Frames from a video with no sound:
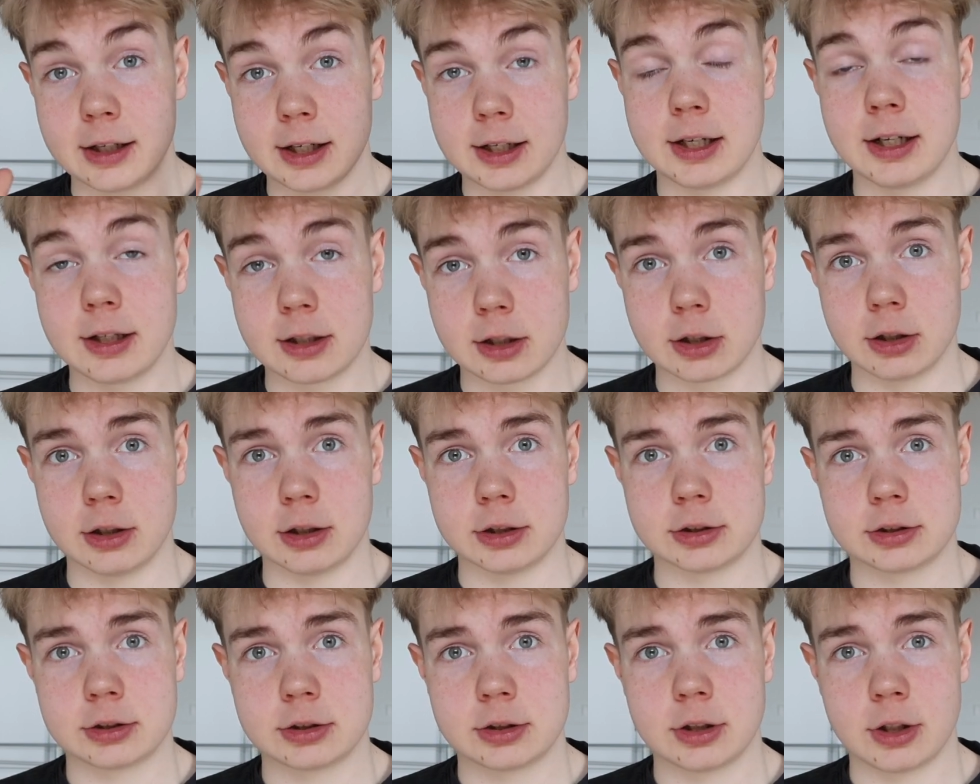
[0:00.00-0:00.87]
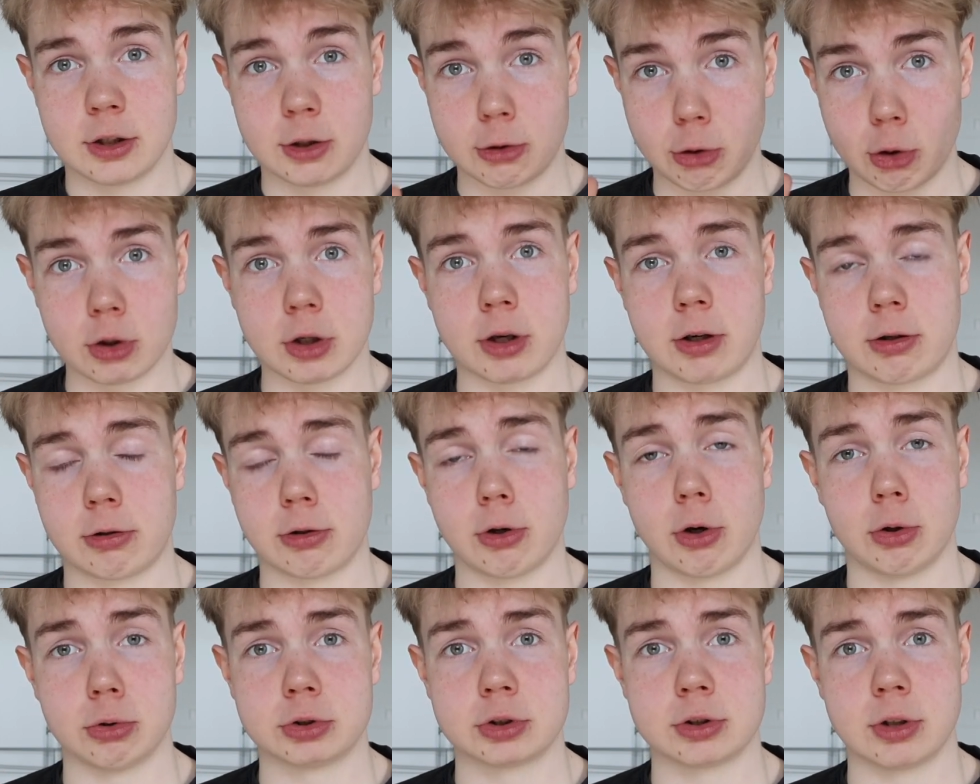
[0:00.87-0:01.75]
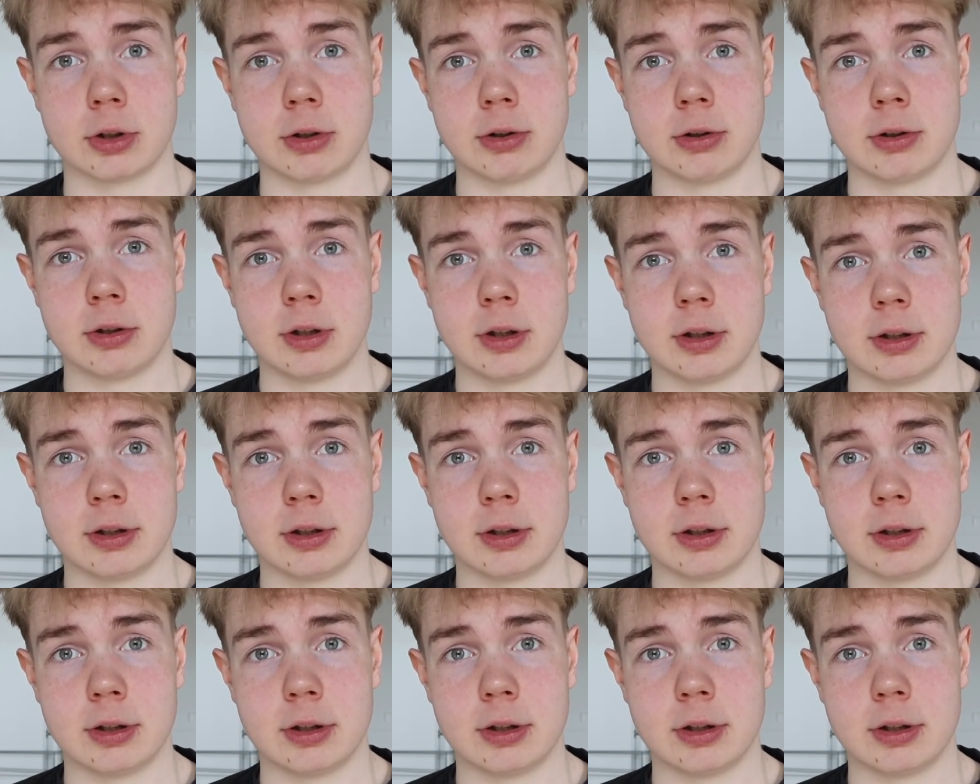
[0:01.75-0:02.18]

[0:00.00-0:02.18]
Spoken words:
ridiculous roller coaster